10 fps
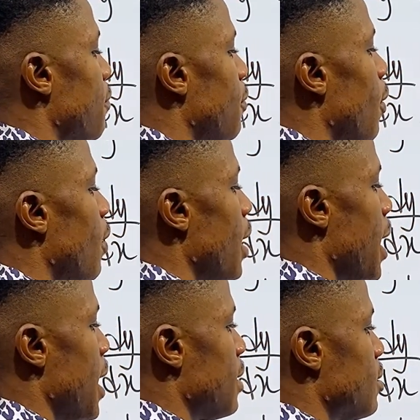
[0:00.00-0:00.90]

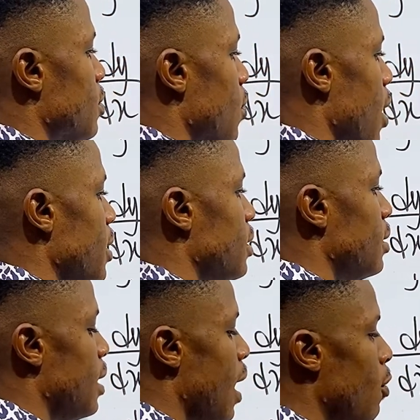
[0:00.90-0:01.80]
4x squared,
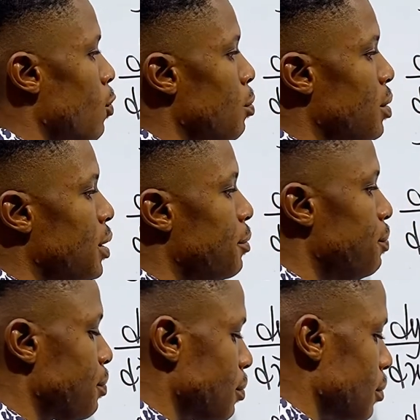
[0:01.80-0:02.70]
that will be
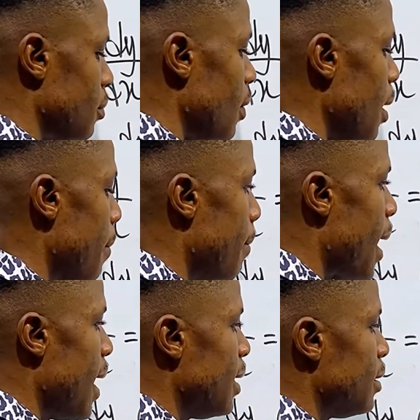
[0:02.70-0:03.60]

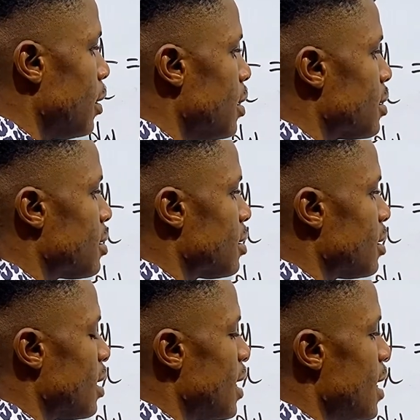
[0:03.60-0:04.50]
minus
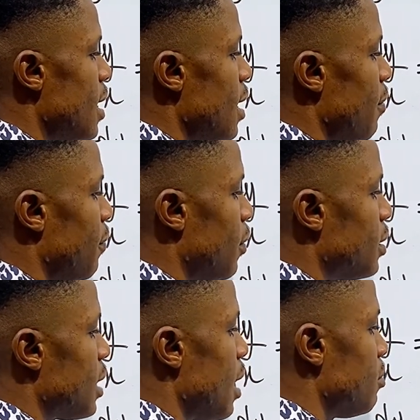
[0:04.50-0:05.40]
4
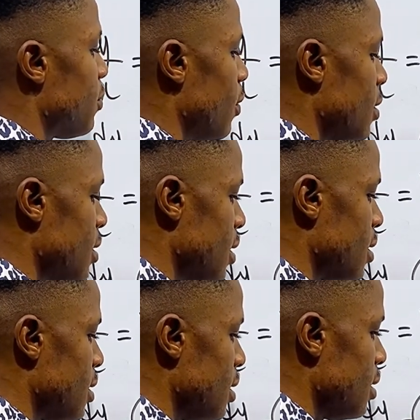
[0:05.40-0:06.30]
times 4 is
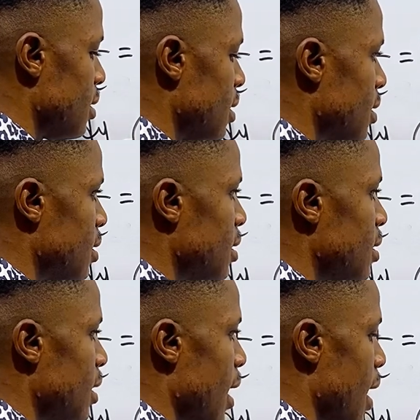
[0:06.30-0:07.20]
16,
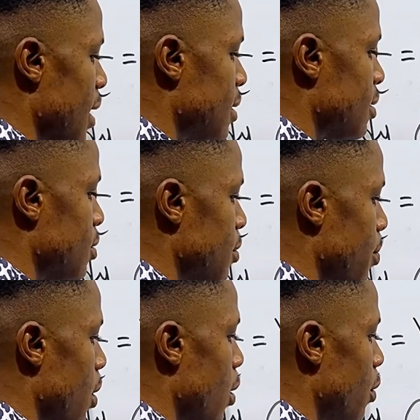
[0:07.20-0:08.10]
16x to the
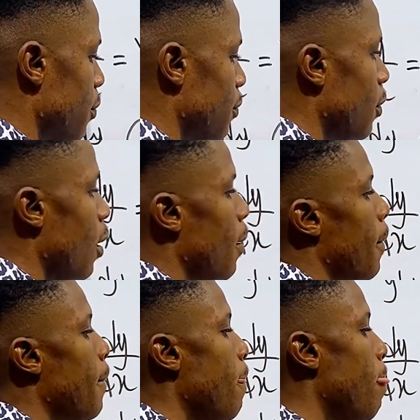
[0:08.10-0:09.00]
power of 4.
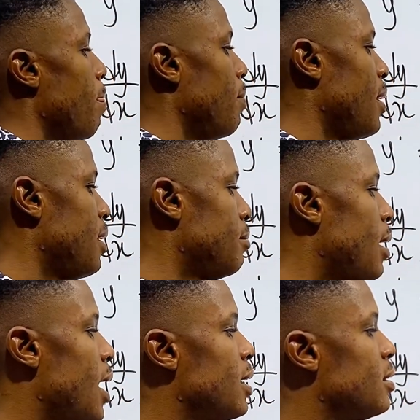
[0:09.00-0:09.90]
Then
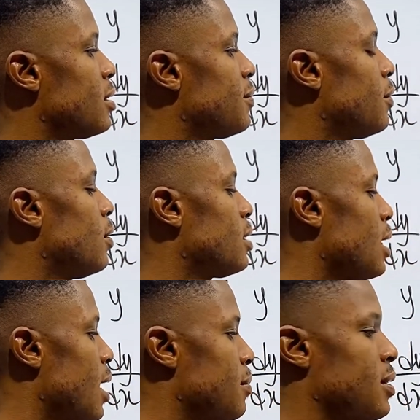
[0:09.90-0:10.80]
minus 4
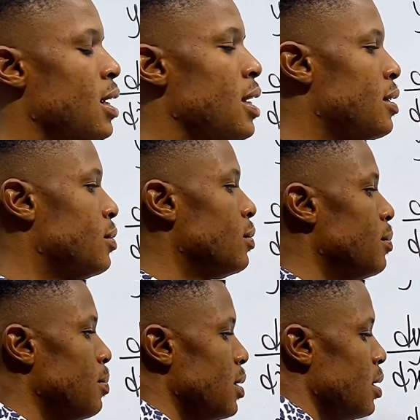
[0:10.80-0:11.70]
times 8 will
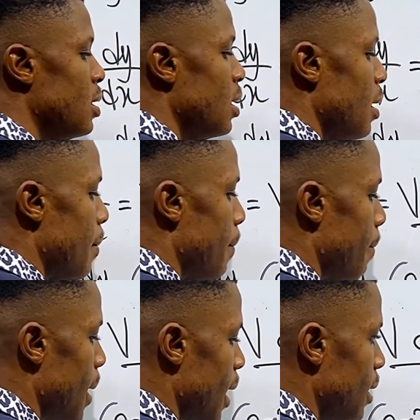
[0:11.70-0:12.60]
be
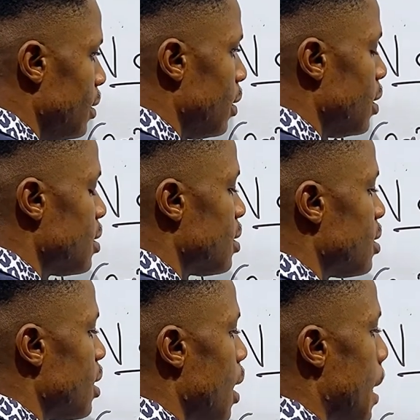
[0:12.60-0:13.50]
minus
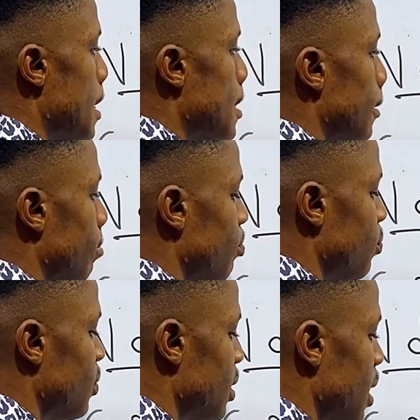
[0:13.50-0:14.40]

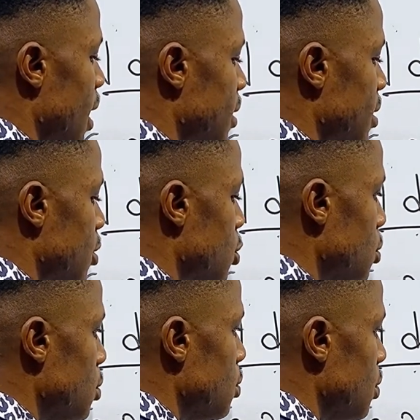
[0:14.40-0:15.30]

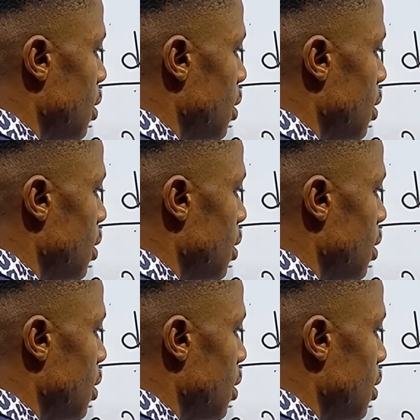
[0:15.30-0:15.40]
32x.